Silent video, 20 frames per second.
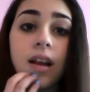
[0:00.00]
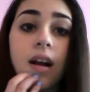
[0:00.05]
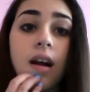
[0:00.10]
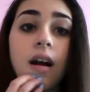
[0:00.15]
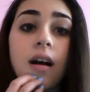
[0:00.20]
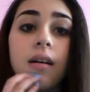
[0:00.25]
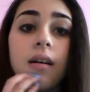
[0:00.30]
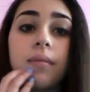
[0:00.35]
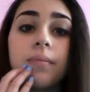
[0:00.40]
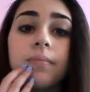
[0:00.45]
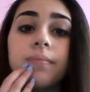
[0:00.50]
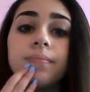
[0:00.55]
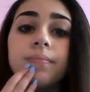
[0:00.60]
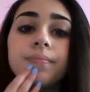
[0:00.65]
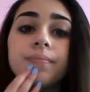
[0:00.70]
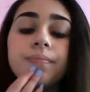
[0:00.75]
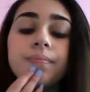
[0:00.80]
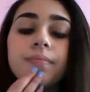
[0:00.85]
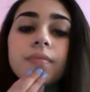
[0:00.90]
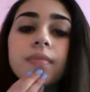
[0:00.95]
Um,
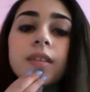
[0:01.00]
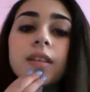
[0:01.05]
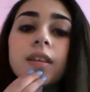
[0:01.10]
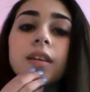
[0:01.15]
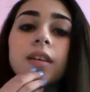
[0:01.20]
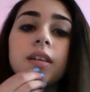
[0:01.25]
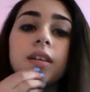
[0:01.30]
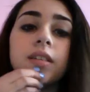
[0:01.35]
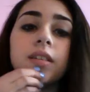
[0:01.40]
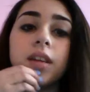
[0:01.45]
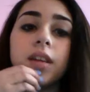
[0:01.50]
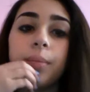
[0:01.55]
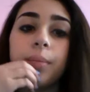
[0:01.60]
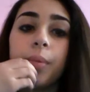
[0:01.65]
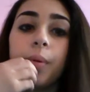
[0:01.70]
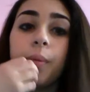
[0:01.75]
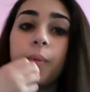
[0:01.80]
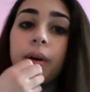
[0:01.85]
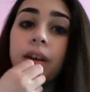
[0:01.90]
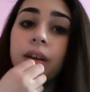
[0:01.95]
tell
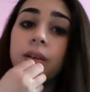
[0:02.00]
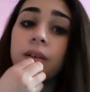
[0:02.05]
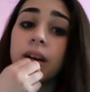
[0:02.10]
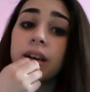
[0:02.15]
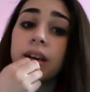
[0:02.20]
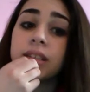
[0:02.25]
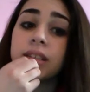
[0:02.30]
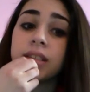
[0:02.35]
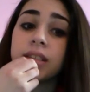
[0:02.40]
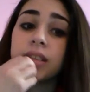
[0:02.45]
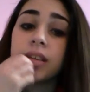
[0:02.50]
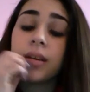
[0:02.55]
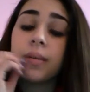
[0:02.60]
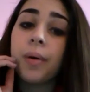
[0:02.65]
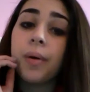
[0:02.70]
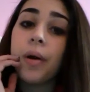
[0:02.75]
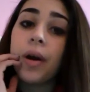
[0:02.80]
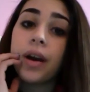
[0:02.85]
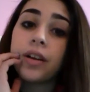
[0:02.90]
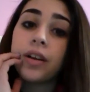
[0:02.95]
me what you guys think
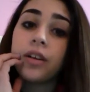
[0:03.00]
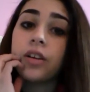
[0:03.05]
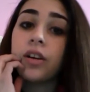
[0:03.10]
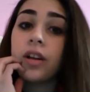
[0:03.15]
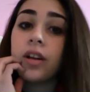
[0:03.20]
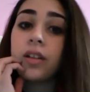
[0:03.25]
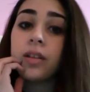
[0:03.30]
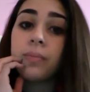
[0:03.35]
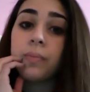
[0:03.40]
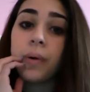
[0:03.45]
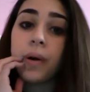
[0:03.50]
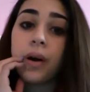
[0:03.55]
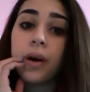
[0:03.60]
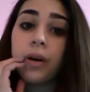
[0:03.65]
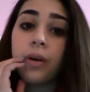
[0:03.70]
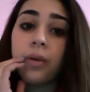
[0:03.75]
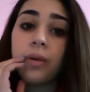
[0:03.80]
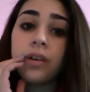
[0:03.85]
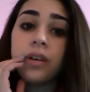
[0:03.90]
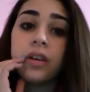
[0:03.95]
about Edgar Allan
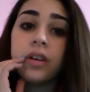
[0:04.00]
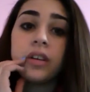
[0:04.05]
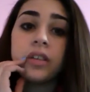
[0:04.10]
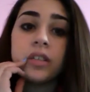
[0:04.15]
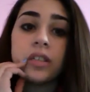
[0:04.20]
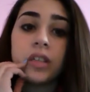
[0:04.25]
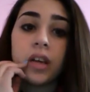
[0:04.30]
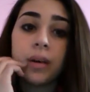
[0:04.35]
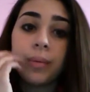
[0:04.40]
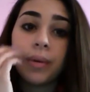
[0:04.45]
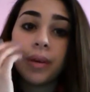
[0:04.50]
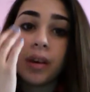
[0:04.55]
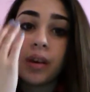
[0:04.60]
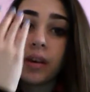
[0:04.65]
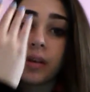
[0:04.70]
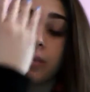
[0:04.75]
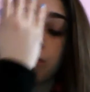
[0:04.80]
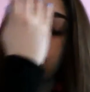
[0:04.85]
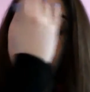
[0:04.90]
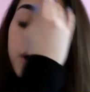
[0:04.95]
Poe. Tell
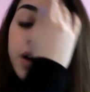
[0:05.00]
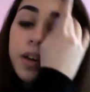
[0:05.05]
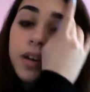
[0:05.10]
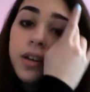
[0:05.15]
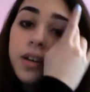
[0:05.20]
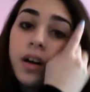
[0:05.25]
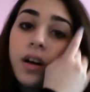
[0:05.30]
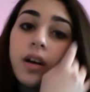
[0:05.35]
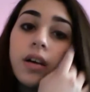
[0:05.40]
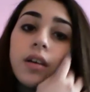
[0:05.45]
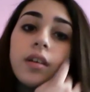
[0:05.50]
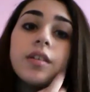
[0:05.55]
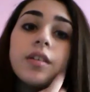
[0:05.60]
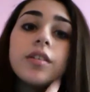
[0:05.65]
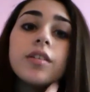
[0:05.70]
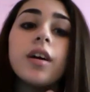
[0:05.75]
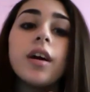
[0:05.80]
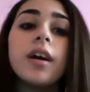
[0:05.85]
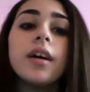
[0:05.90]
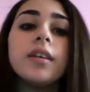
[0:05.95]
me what uh, your
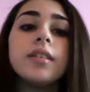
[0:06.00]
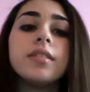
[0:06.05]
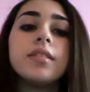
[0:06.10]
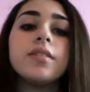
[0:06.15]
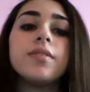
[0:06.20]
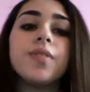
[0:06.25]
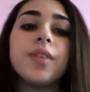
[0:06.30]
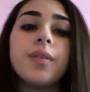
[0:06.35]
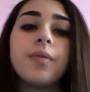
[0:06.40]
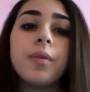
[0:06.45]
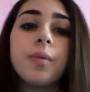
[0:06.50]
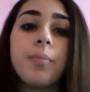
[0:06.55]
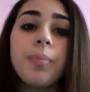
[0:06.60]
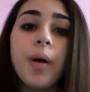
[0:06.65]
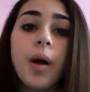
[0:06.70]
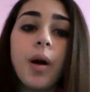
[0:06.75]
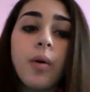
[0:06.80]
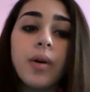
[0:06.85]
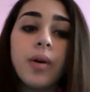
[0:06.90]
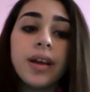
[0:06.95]
guys' favorite
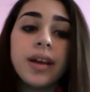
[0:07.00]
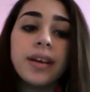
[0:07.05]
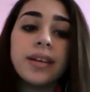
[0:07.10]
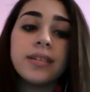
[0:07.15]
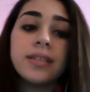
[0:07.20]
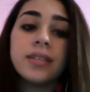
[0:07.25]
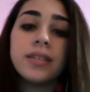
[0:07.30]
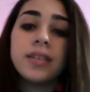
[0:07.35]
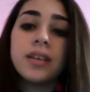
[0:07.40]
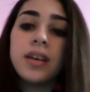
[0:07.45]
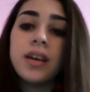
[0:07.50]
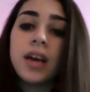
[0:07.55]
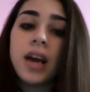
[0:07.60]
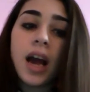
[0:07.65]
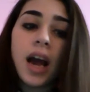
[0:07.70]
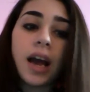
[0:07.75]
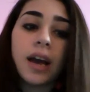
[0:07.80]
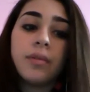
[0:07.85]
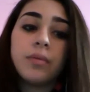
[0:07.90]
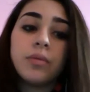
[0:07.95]
poet is.
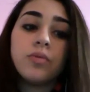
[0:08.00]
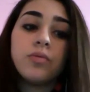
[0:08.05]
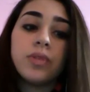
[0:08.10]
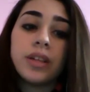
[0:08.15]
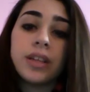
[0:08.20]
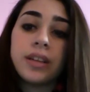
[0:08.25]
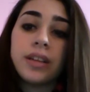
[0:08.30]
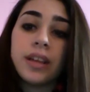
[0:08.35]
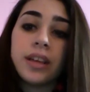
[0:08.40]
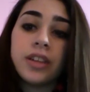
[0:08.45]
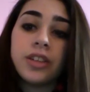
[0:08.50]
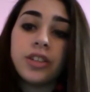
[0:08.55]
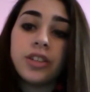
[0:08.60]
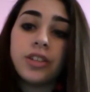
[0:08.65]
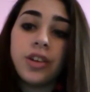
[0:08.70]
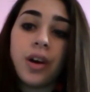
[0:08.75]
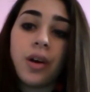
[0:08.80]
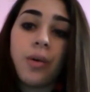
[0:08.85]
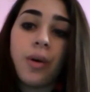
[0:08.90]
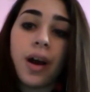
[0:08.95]
I would really like to
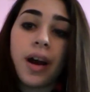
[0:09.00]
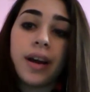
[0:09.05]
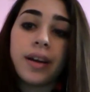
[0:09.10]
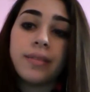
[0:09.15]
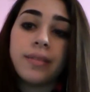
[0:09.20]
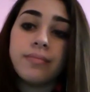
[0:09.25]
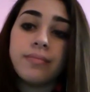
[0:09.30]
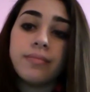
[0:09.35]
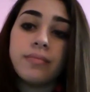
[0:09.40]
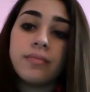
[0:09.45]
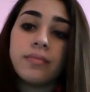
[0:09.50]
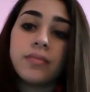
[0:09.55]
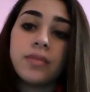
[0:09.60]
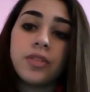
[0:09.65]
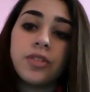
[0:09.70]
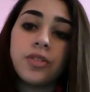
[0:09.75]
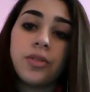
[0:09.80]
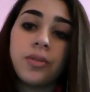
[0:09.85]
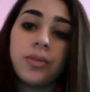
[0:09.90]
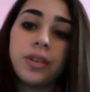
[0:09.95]
know. I'm
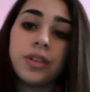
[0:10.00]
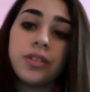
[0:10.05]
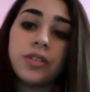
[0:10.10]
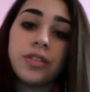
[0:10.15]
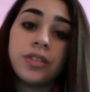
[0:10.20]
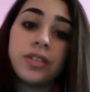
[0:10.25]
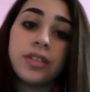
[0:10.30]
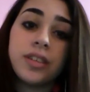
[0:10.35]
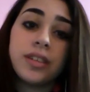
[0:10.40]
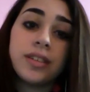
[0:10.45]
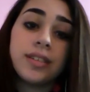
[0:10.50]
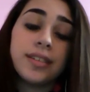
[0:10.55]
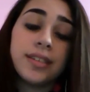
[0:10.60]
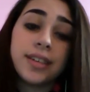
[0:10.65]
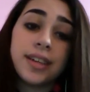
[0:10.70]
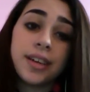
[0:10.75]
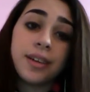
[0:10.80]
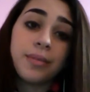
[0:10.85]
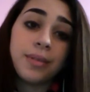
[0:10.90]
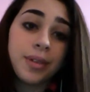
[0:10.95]
so interested to
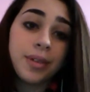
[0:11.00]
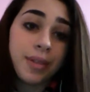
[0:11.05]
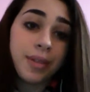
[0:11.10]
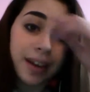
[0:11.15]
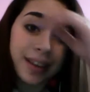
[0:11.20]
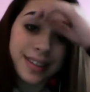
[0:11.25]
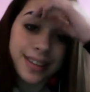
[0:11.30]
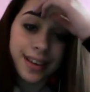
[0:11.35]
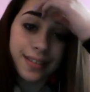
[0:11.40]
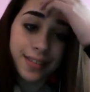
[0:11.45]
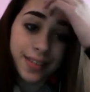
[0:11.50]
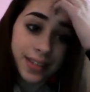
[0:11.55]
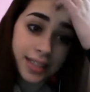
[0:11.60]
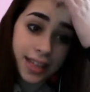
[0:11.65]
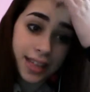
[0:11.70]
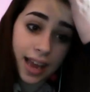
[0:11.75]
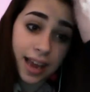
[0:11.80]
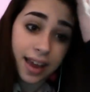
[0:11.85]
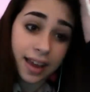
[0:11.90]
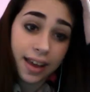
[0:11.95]
hear what you guys have to
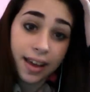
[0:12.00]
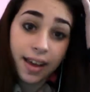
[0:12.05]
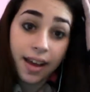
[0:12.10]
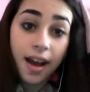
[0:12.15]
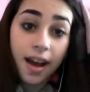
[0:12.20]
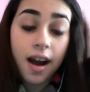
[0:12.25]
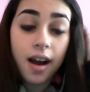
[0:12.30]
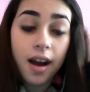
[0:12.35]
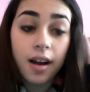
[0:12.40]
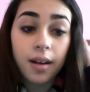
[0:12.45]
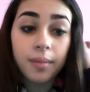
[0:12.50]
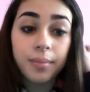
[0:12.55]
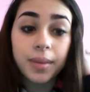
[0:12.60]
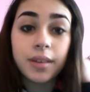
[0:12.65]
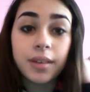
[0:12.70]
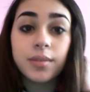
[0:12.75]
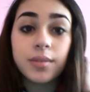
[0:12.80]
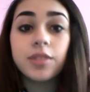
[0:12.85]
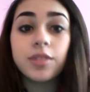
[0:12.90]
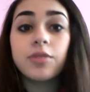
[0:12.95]
say. Um,
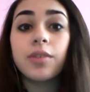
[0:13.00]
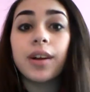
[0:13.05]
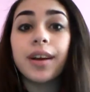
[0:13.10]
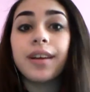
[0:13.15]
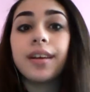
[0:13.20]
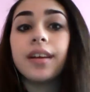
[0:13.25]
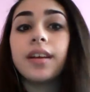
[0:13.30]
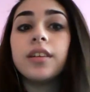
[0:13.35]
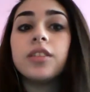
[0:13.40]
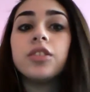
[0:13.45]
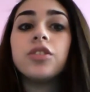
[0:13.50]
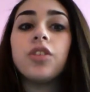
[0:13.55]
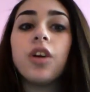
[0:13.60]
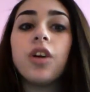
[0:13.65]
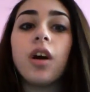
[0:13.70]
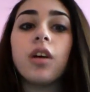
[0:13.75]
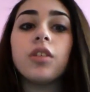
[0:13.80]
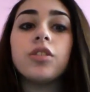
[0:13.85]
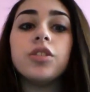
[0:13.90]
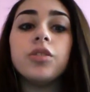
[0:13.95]
it was great getting to
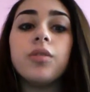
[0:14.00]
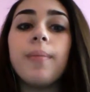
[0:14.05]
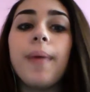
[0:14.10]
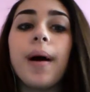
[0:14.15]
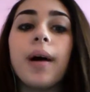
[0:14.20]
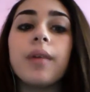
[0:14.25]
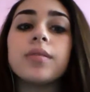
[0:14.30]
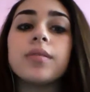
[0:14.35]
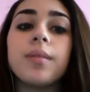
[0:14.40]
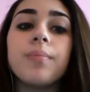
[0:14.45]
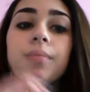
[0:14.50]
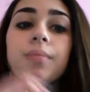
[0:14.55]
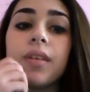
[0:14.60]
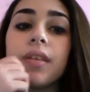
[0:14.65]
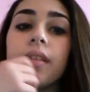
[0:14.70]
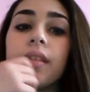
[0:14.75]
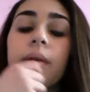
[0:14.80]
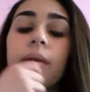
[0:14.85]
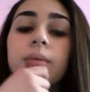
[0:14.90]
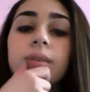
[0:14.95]
talk to you about
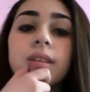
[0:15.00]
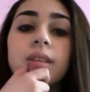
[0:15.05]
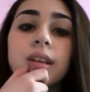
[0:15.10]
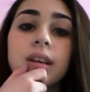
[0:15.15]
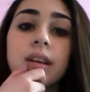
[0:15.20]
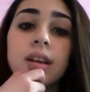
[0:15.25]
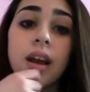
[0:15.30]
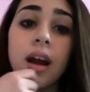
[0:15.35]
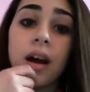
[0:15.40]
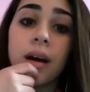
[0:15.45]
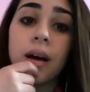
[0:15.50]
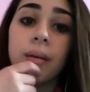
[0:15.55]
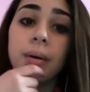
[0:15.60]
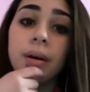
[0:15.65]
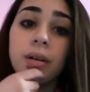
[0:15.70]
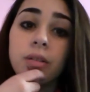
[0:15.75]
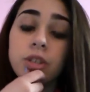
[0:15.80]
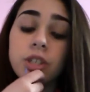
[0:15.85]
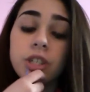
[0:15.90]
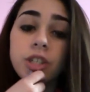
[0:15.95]
something that was like not
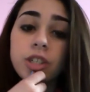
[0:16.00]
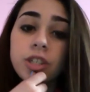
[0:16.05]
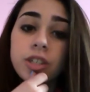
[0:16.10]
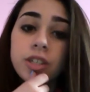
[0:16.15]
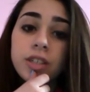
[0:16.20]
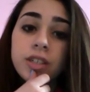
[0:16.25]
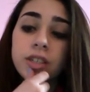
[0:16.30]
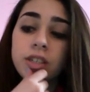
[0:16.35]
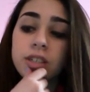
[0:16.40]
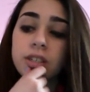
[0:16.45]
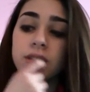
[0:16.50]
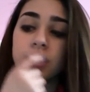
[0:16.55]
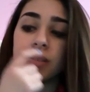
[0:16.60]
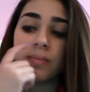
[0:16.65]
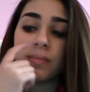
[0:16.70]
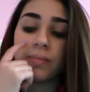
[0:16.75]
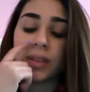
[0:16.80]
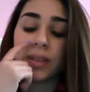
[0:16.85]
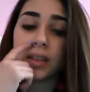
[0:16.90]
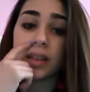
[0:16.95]
about church and just
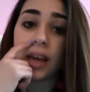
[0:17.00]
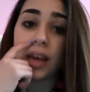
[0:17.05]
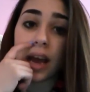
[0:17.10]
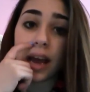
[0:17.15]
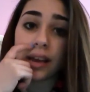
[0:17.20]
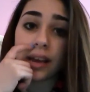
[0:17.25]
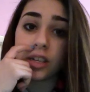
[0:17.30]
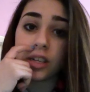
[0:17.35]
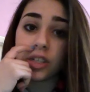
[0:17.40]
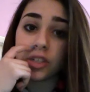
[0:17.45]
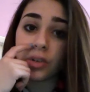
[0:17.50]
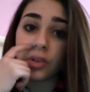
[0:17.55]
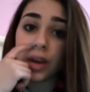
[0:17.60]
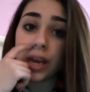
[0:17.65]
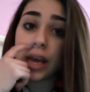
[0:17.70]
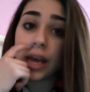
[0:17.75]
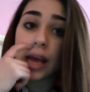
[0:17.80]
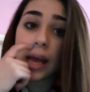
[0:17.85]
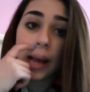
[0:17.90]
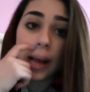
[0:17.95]
something that I
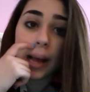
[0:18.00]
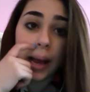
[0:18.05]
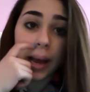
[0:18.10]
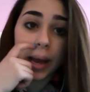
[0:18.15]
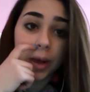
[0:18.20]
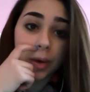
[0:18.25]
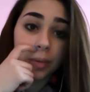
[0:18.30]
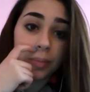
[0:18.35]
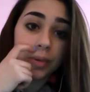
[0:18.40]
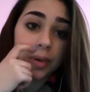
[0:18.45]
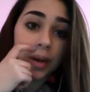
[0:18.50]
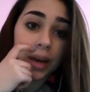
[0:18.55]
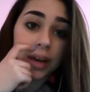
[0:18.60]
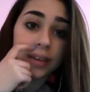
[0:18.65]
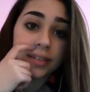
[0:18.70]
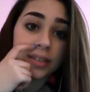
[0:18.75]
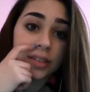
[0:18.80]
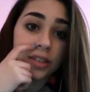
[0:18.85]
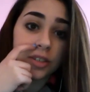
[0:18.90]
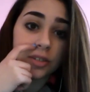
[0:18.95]
enjoy. I hope you
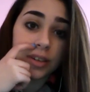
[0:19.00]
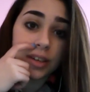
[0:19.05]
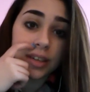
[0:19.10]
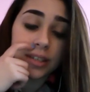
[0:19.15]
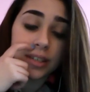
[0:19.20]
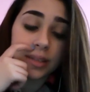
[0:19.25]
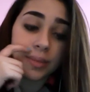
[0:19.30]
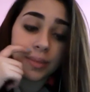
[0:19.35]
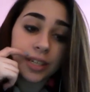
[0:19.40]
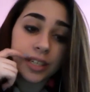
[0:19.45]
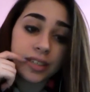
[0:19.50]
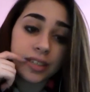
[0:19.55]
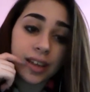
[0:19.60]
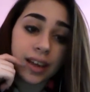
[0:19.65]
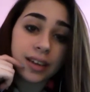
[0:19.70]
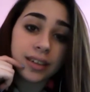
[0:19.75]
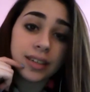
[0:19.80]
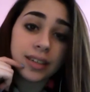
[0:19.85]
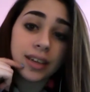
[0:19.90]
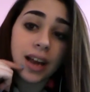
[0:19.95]
guys enjoyed it as much as
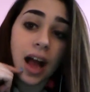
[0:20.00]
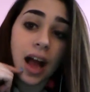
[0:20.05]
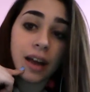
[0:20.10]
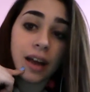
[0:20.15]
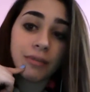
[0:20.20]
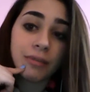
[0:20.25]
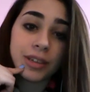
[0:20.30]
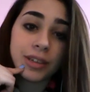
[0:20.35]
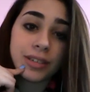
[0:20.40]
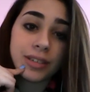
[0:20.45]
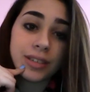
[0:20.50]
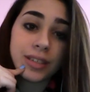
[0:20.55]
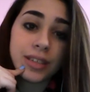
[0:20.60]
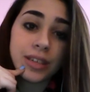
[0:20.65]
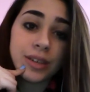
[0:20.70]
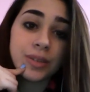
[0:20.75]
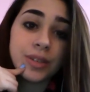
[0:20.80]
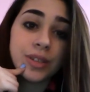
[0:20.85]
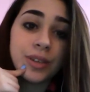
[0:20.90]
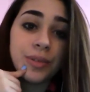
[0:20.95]
I did. I will see
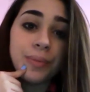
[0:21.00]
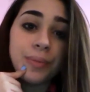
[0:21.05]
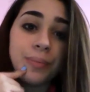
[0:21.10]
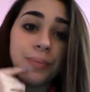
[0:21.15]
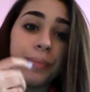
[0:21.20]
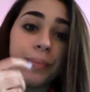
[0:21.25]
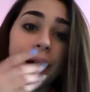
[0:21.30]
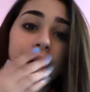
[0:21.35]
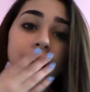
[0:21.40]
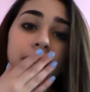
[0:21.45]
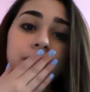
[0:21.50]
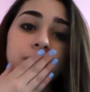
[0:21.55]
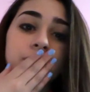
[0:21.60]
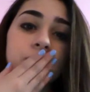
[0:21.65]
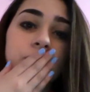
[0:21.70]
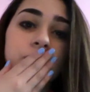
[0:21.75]
you soon. Bye.